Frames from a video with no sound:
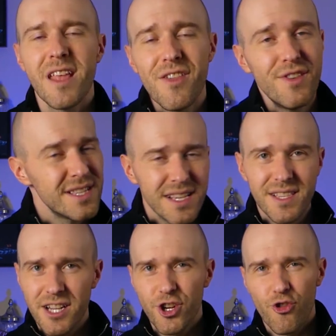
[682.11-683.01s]
This is
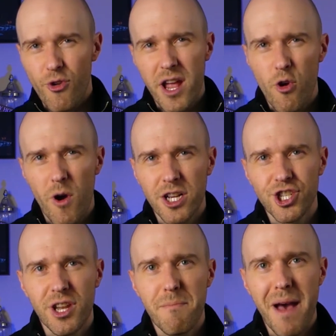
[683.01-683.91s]
such a great
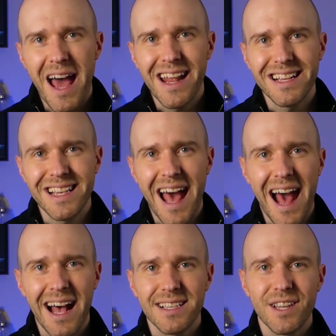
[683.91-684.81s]
question Matt has
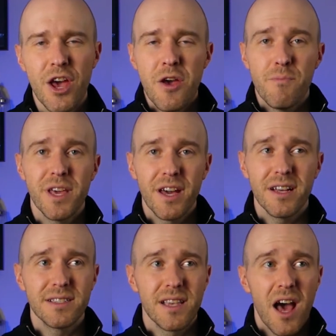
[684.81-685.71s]
asked
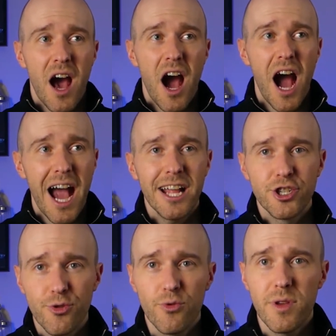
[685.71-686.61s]
because I
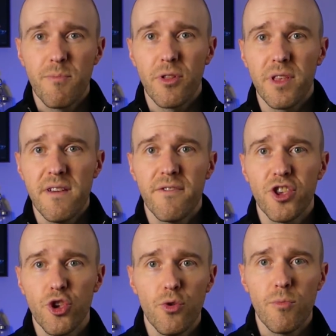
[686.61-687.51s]
truly believe
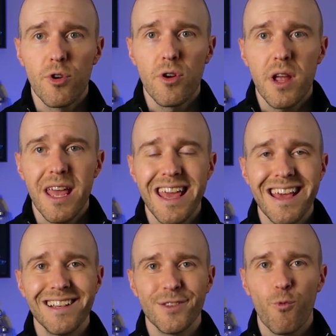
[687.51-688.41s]
humor
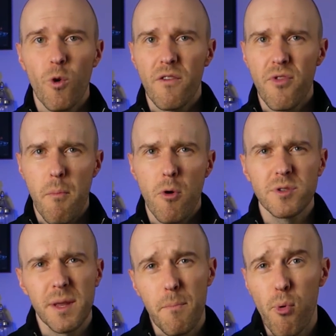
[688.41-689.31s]
is one of the
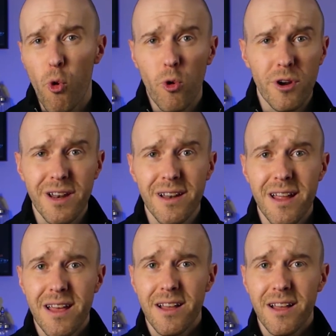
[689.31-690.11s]
most important